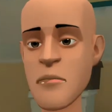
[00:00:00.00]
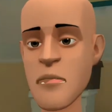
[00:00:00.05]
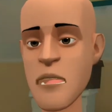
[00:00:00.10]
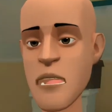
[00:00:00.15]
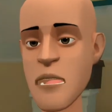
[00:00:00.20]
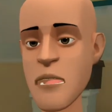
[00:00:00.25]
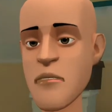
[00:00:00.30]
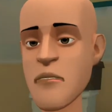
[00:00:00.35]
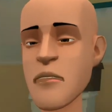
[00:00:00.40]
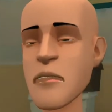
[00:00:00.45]

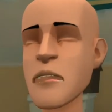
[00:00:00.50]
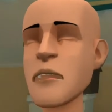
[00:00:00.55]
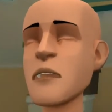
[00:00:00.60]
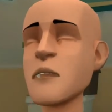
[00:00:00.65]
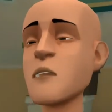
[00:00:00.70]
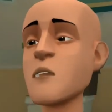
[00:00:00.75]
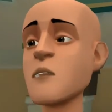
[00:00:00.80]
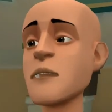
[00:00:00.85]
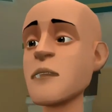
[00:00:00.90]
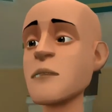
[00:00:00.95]
TV is
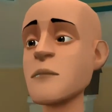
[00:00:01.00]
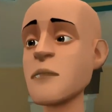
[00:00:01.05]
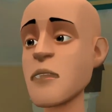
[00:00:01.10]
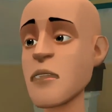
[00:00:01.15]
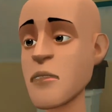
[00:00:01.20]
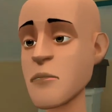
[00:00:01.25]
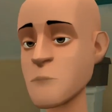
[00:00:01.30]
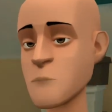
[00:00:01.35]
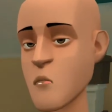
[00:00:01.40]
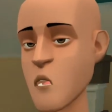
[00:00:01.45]
old and
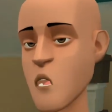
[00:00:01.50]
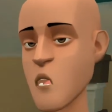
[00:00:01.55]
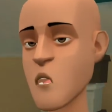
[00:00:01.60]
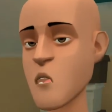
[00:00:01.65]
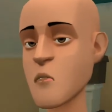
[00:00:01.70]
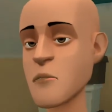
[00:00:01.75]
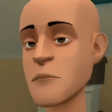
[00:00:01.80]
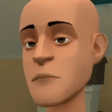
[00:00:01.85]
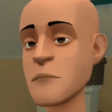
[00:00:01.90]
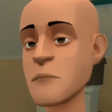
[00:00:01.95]
sucks
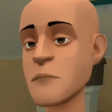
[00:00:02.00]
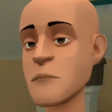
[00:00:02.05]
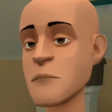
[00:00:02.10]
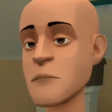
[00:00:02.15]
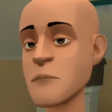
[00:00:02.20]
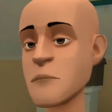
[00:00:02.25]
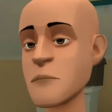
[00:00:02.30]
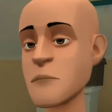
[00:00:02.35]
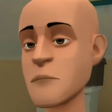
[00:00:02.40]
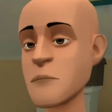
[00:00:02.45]
balls.
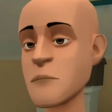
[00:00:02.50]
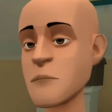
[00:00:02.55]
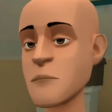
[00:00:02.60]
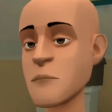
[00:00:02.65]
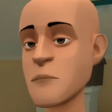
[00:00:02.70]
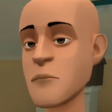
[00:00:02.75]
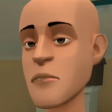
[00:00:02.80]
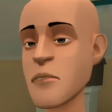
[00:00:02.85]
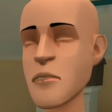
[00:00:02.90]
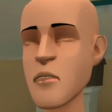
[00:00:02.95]

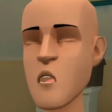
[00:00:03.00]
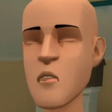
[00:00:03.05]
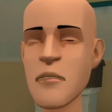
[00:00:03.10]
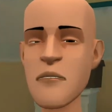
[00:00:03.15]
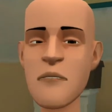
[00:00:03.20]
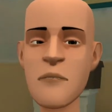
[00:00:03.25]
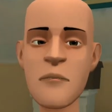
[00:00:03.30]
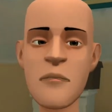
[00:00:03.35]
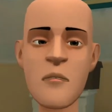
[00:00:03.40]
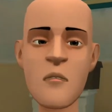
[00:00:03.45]
I should
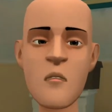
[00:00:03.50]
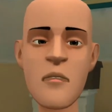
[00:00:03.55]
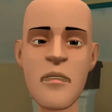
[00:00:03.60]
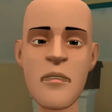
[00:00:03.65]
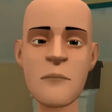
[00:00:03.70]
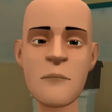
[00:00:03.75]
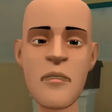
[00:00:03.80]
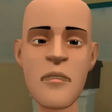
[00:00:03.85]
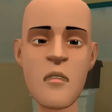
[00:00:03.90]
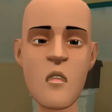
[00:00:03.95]
have stolen
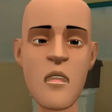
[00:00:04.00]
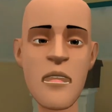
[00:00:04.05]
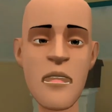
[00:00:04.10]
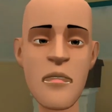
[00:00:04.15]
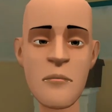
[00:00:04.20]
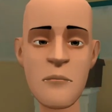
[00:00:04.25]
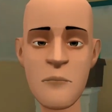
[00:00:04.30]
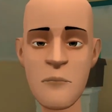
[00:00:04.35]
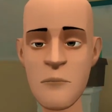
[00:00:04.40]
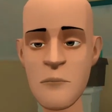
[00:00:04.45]
a better
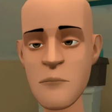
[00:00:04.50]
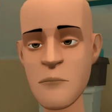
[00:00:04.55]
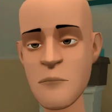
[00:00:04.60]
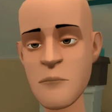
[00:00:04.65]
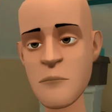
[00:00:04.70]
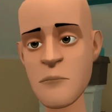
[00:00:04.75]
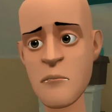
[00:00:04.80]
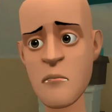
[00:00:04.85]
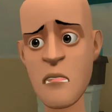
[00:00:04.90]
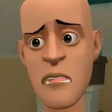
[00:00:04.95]
one.
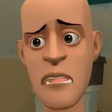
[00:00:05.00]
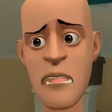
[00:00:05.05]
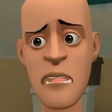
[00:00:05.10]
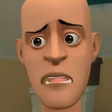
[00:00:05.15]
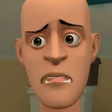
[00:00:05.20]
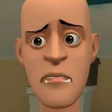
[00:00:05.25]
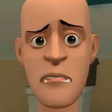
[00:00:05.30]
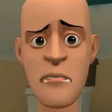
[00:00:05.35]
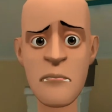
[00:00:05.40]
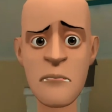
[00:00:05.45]
Oh,
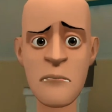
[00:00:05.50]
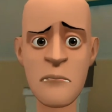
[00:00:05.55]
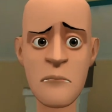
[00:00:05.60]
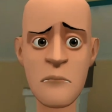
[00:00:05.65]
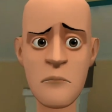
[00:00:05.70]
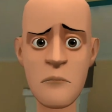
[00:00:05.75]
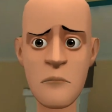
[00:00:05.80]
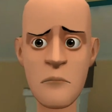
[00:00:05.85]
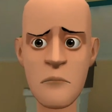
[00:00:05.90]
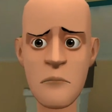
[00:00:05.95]
Jesus.
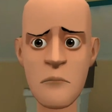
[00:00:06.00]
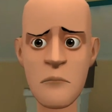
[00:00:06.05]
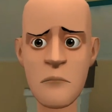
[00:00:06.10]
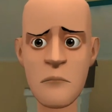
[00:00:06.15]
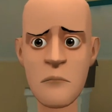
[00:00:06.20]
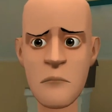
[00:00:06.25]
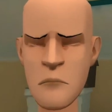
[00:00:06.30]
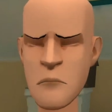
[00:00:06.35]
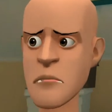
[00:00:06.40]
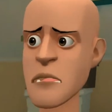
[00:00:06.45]

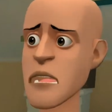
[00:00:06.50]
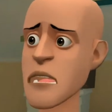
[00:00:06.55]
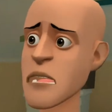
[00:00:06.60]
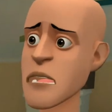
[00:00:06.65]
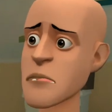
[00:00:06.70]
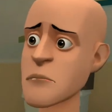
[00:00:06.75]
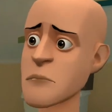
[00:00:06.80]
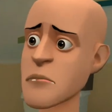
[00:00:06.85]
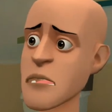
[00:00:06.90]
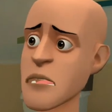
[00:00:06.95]
Here
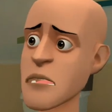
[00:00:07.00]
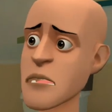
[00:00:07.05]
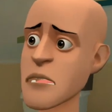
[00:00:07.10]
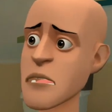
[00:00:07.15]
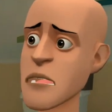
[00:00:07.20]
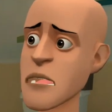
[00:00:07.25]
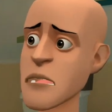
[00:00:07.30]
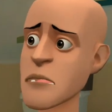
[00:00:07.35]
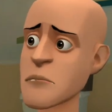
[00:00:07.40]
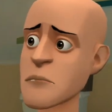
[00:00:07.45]
comes
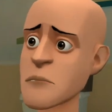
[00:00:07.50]
Daddy.